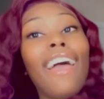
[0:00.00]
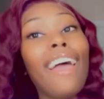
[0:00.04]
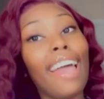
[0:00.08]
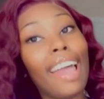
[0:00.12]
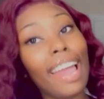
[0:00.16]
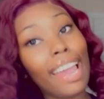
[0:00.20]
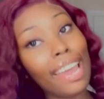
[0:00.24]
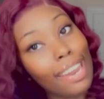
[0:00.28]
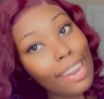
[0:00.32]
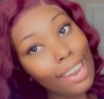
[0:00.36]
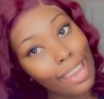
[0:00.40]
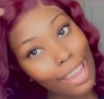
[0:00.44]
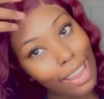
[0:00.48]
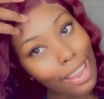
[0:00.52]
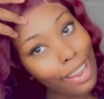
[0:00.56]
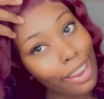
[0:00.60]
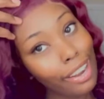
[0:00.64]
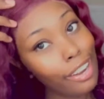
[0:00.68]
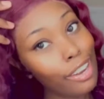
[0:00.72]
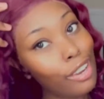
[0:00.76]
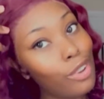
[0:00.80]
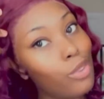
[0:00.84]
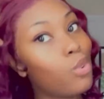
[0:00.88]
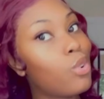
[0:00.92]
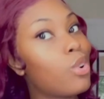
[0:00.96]
And
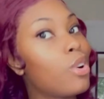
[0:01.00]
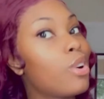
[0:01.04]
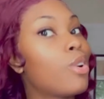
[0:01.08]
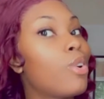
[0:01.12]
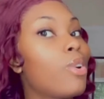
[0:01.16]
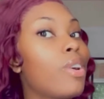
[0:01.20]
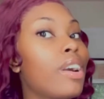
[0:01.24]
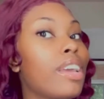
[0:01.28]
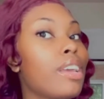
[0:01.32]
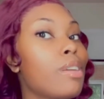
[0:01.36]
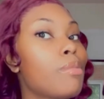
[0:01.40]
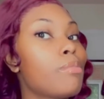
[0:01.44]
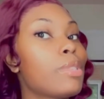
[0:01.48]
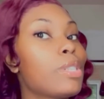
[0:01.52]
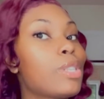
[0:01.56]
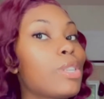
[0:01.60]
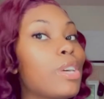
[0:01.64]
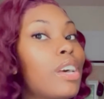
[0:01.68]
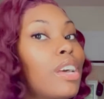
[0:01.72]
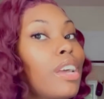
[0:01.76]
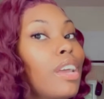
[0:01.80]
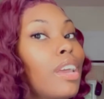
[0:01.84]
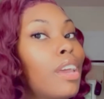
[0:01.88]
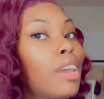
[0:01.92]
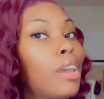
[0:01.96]
then you could go on
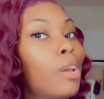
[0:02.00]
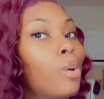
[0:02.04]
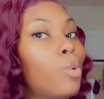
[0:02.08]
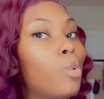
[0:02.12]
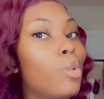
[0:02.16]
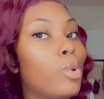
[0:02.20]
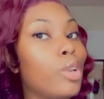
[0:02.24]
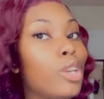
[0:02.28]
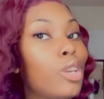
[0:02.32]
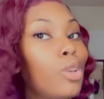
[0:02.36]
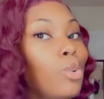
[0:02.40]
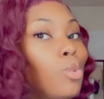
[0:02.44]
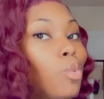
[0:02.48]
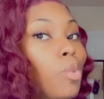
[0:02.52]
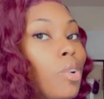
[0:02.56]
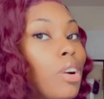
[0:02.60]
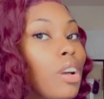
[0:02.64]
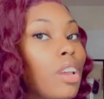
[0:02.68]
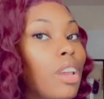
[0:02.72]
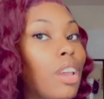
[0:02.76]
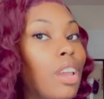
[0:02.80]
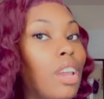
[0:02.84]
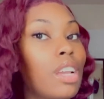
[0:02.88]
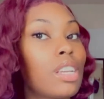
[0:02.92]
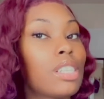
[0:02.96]
Amazon and order you one
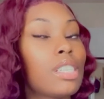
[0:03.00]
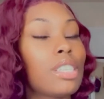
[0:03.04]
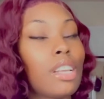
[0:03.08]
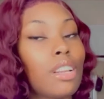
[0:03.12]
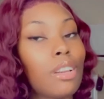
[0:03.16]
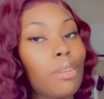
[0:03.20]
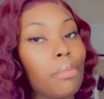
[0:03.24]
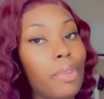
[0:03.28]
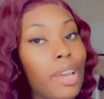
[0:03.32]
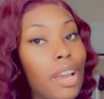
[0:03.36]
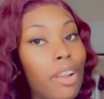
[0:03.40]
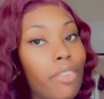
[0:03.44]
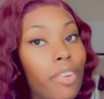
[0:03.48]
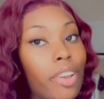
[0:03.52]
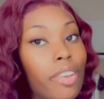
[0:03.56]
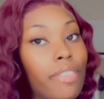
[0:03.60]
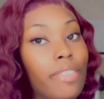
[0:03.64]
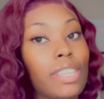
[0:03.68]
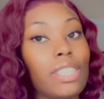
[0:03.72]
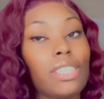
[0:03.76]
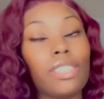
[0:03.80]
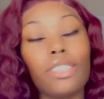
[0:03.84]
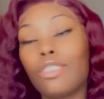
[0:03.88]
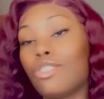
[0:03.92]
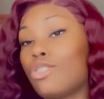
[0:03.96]
and tell them that
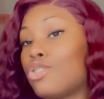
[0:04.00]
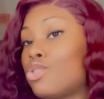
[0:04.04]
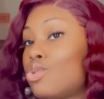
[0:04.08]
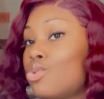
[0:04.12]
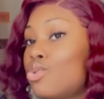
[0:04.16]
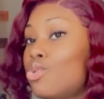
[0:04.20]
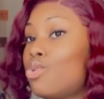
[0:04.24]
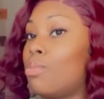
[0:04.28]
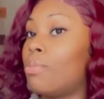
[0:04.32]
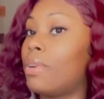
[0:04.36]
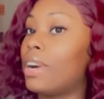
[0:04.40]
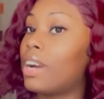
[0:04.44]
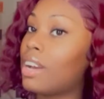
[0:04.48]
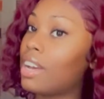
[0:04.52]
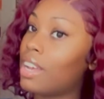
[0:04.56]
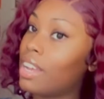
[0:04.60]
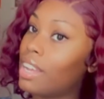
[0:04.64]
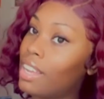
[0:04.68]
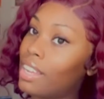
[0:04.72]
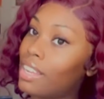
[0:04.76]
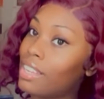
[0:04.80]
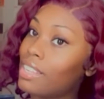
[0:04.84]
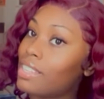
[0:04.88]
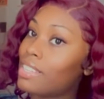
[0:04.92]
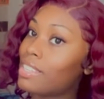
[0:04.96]
Raven sent you,
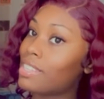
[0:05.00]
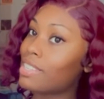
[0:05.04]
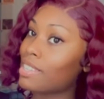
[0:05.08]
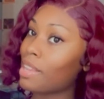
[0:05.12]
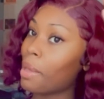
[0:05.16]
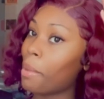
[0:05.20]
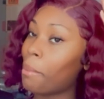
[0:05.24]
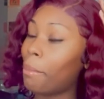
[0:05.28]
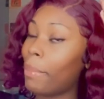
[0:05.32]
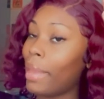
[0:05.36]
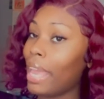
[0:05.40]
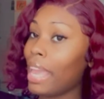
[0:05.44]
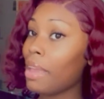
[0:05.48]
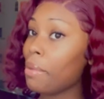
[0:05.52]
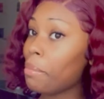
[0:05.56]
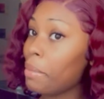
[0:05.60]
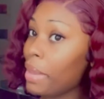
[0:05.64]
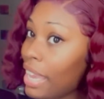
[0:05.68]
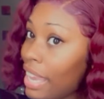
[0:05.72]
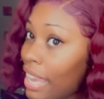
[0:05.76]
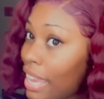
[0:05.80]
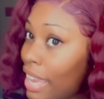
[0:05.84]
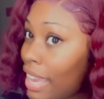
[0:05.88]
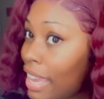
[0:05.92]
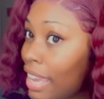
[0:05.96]
because
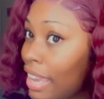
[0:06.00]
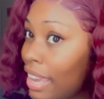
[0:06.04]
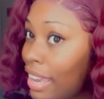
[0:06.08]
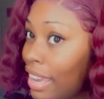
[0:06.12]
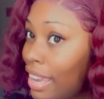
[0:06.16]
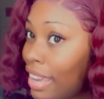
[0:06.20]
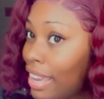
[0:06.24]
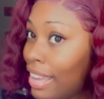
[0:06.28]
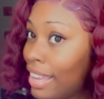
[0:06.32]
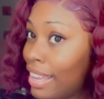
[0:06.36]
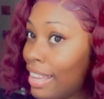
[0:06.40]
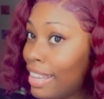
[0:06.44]
baby,